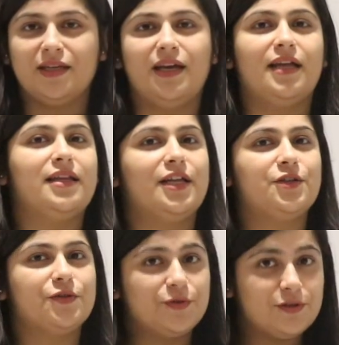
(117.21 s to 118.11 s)
and that
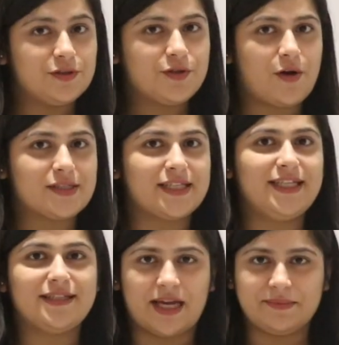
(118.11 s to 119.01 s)
you do not cause any
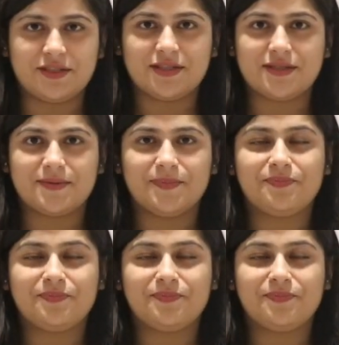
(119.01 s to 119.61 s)
damages.